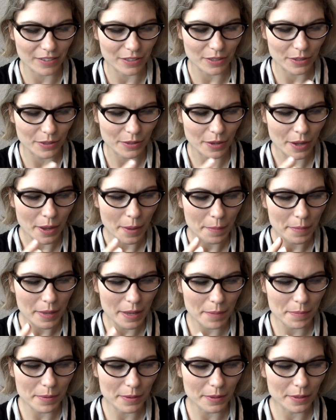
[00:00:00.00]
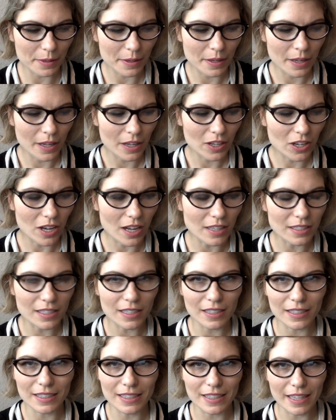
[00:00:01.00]
So people
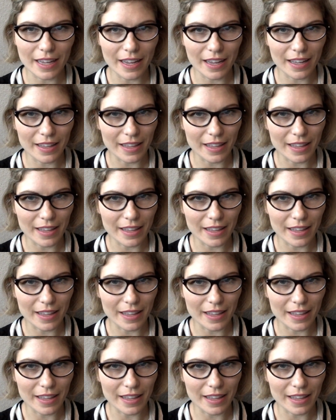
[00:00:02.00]
constantly say